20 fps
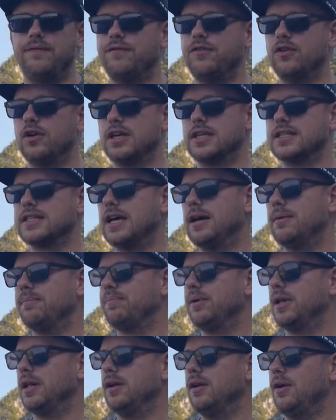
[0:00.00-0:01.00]
for
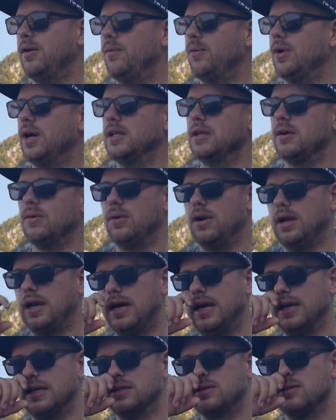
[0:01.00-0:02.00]
example, when you
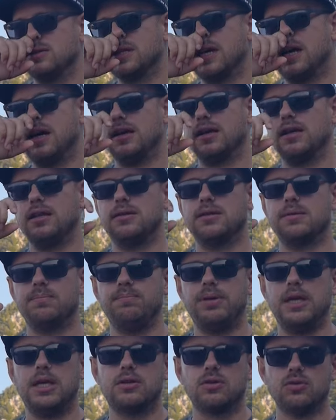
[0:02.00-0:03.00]
like to target
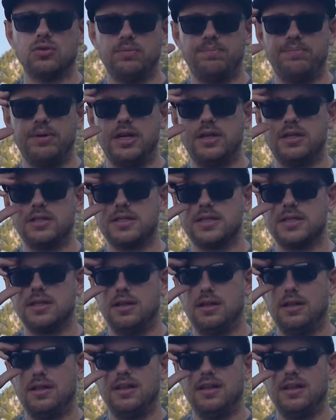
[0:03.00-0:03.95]
big groupers,